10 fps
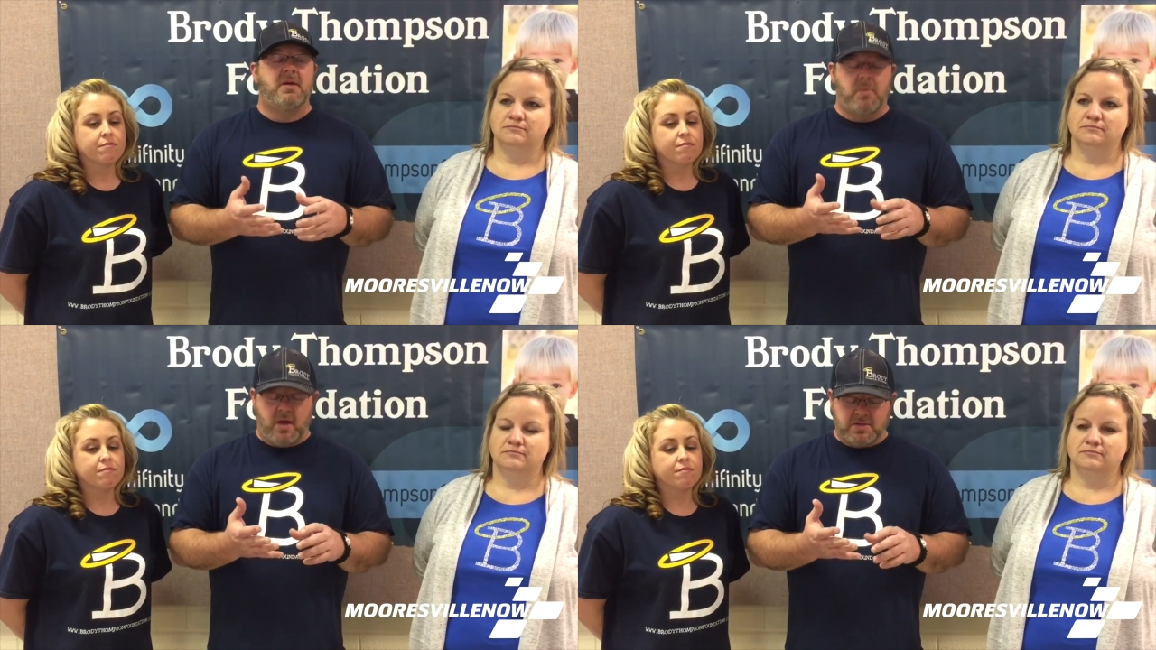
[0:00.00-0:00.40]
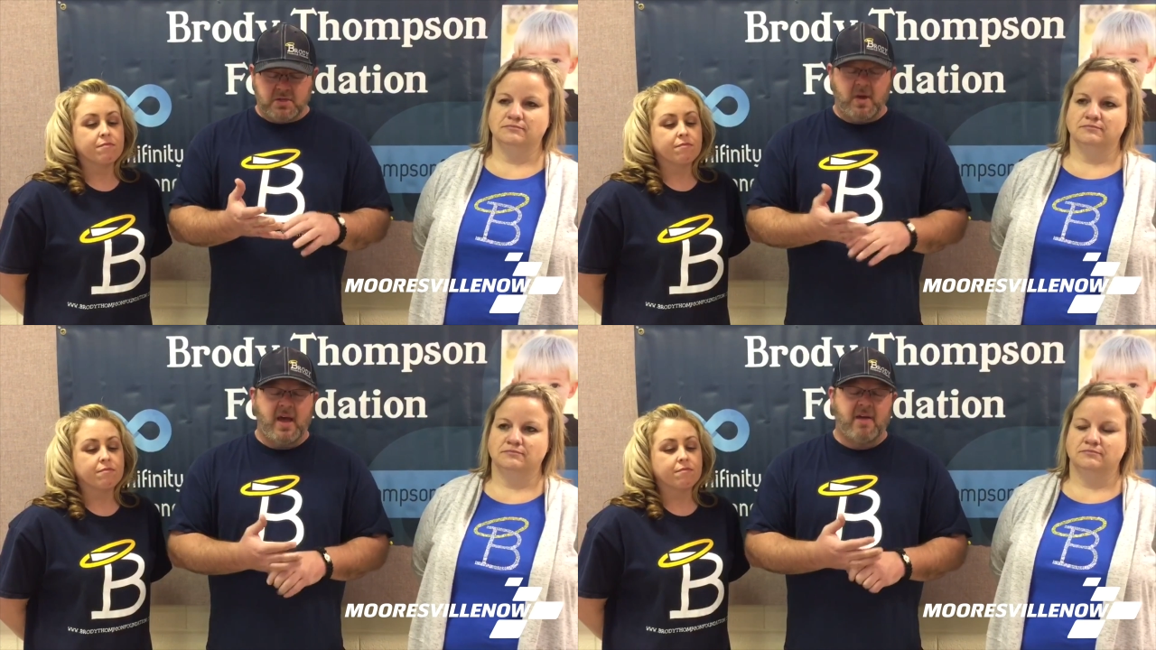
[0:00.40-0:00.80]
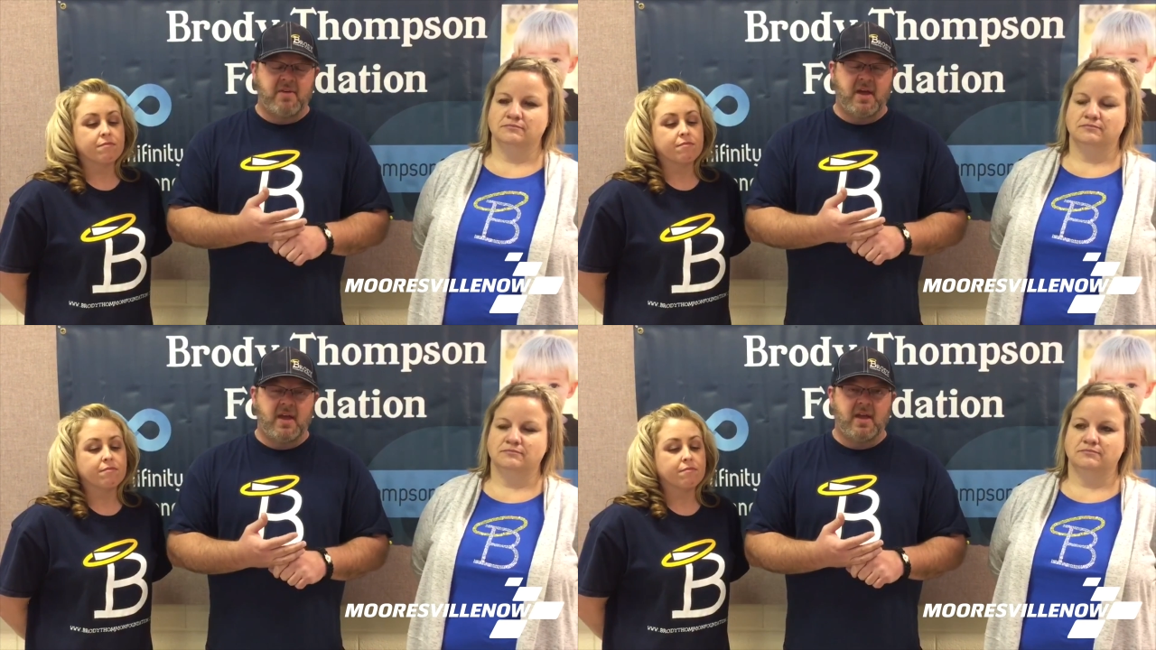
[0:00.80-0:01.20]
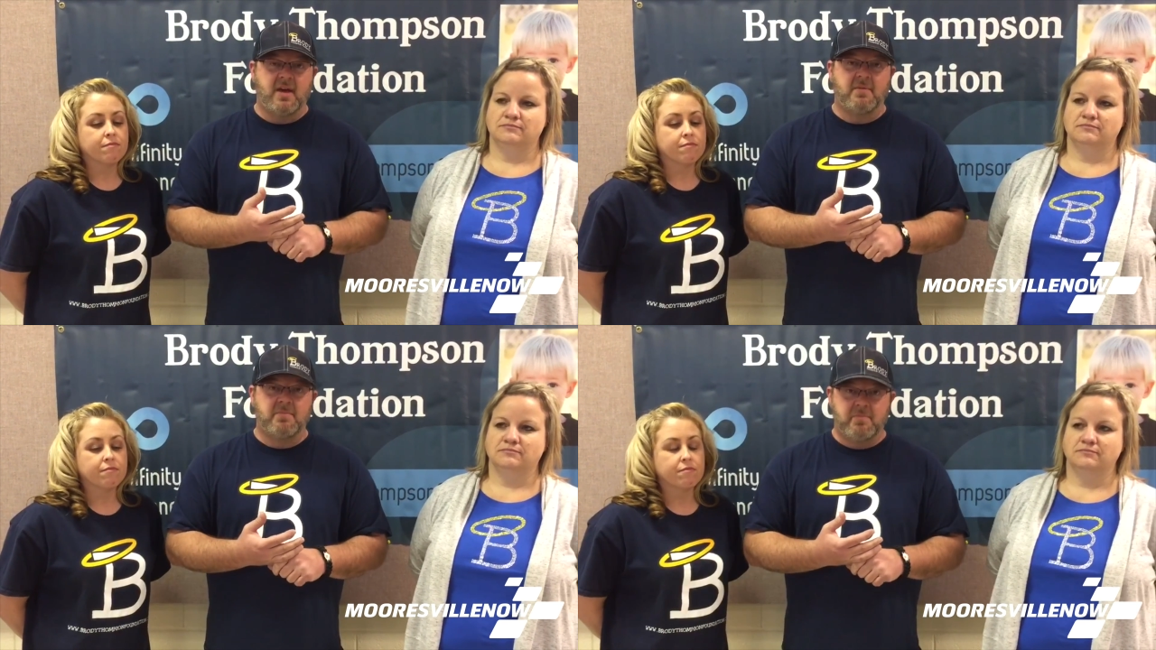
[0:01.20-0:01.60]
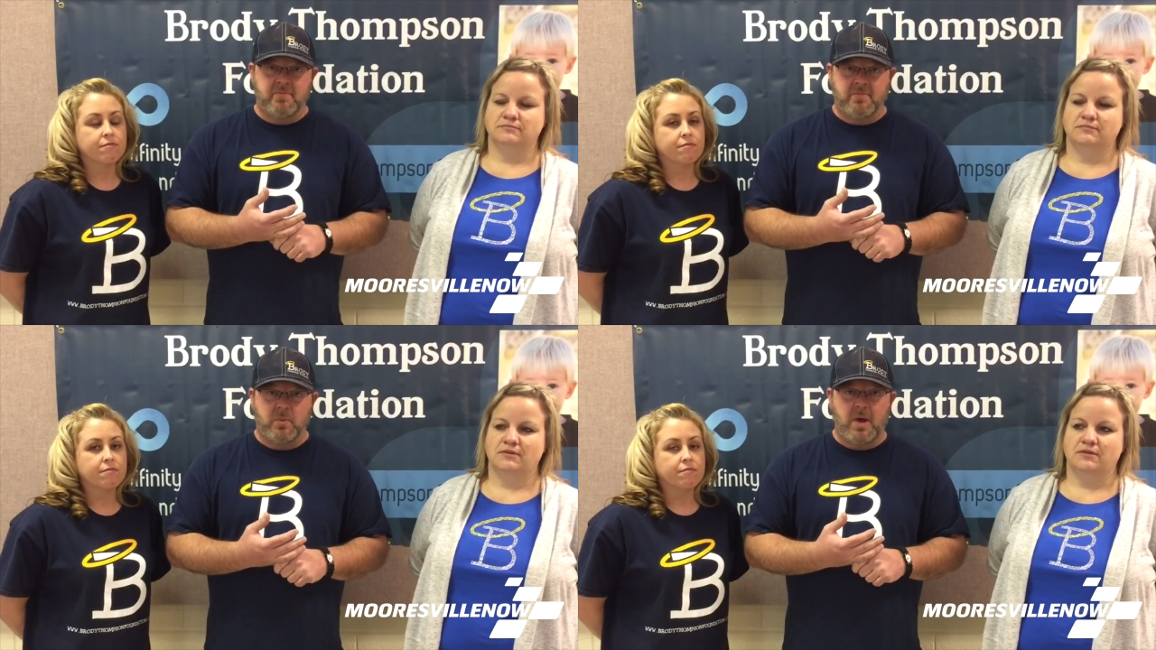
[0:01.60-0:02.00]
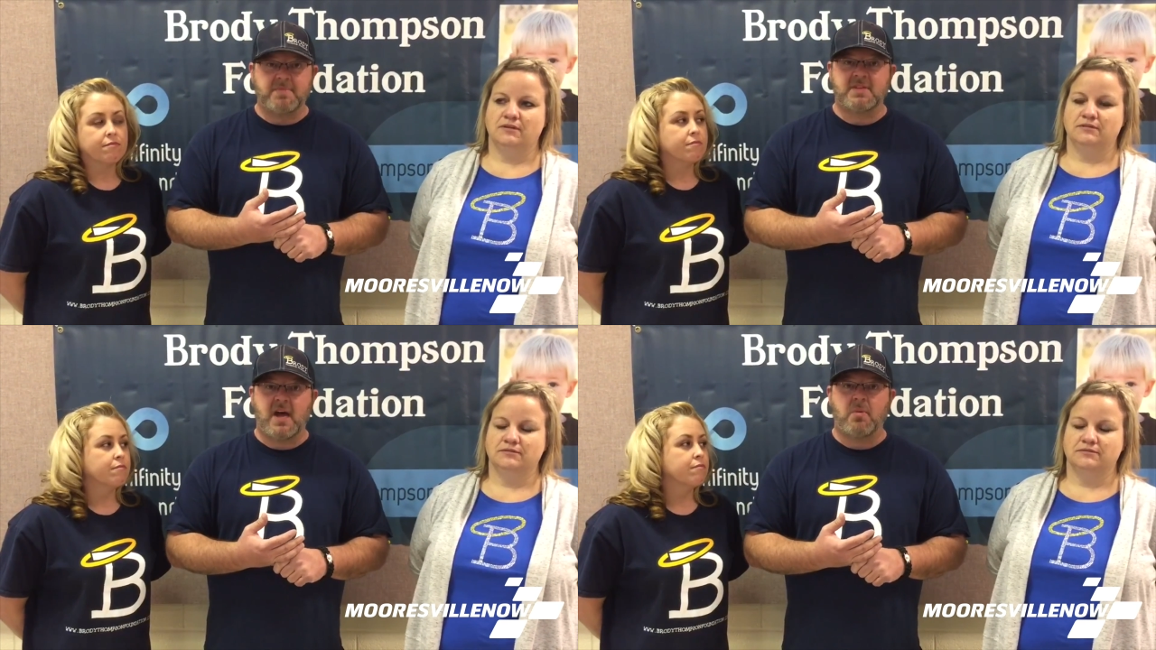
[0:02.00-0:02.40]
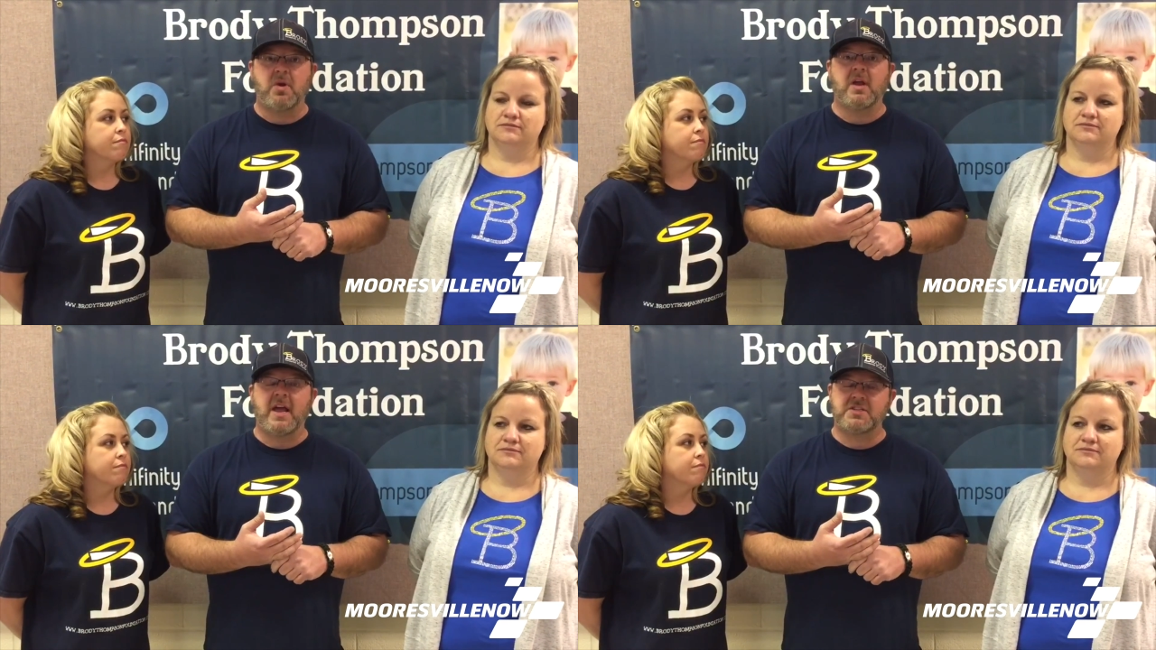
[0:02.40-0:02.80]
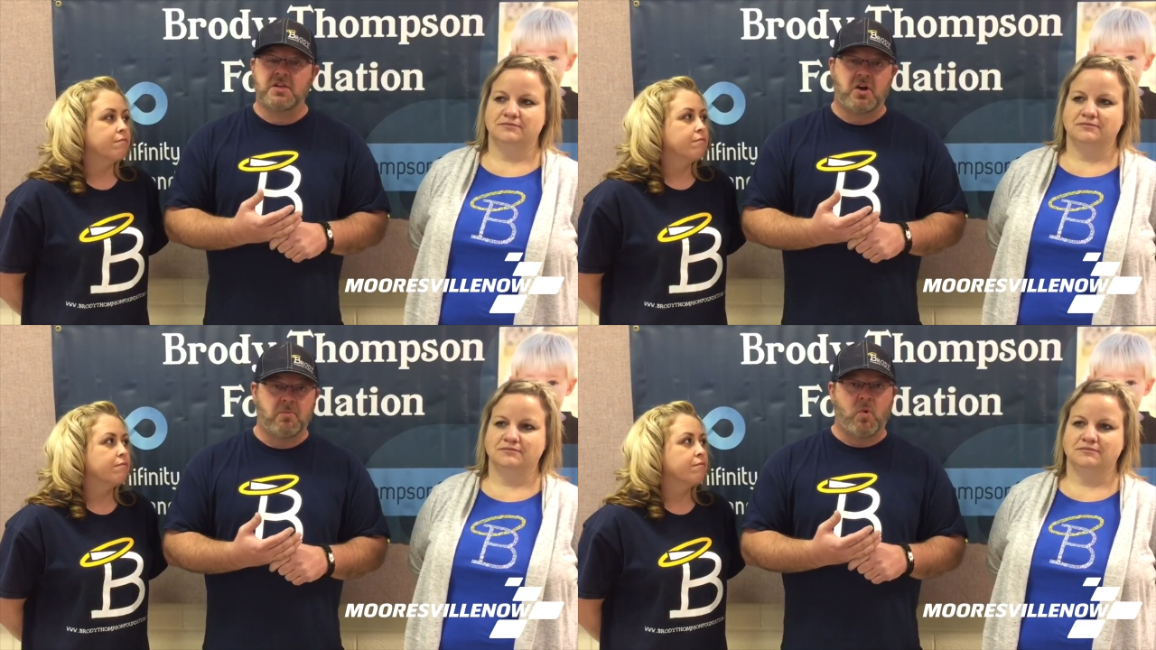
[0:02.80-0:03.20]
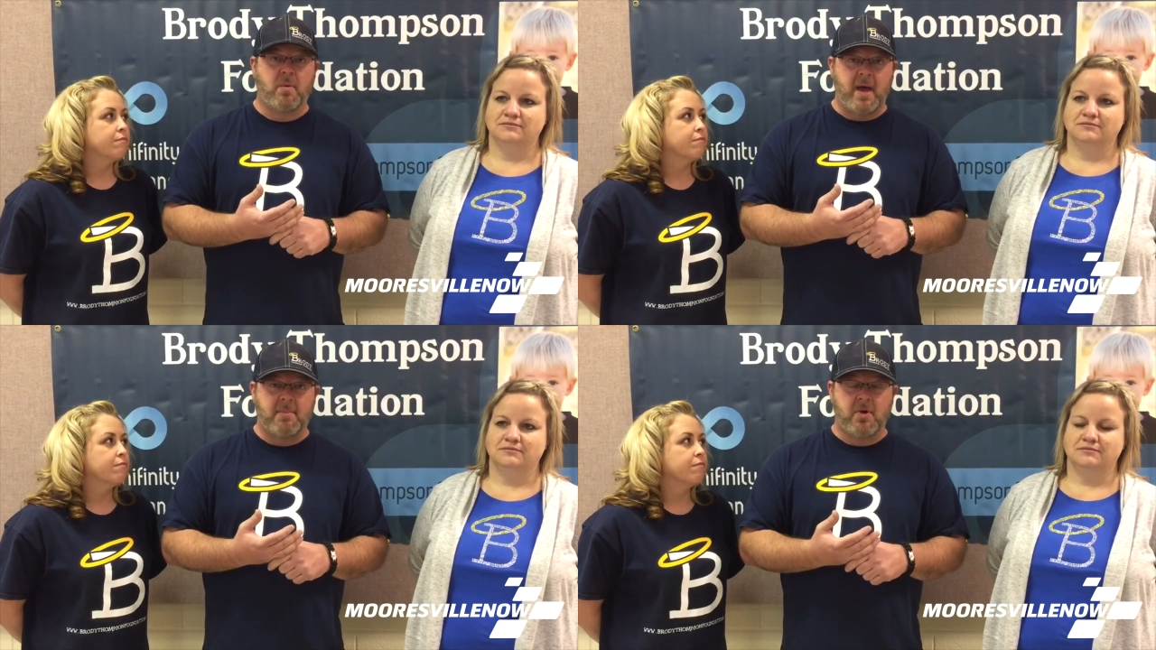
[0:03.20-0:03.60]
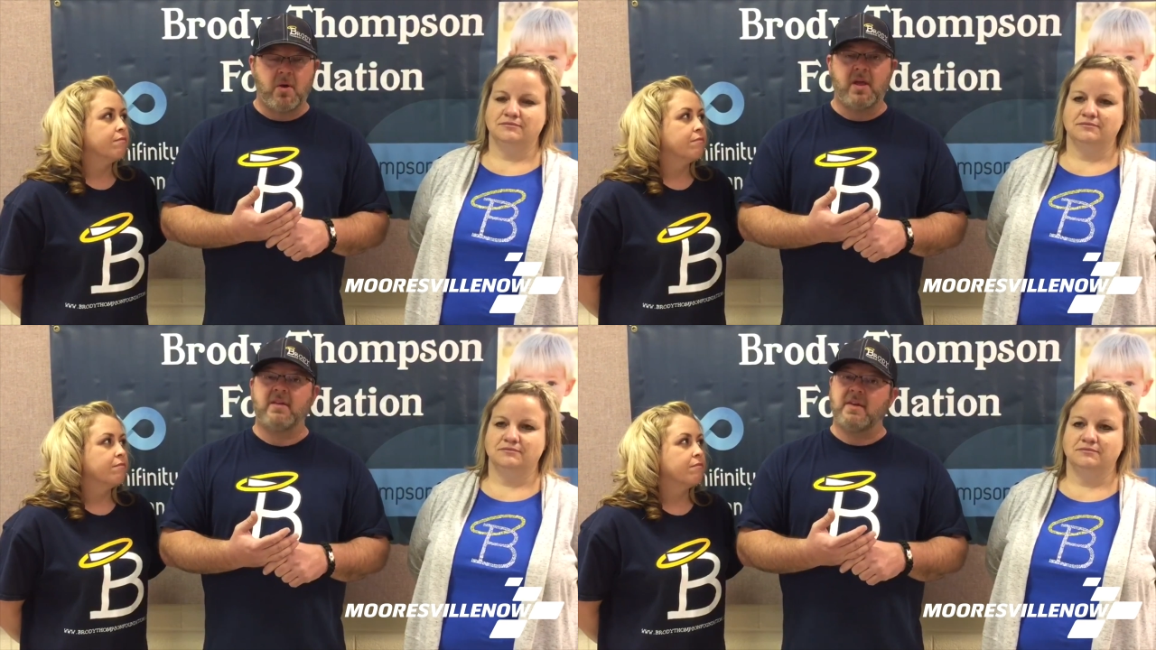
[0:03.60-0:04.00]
Speaker 1: We also have a uh, website where you can actually learn more about Brody at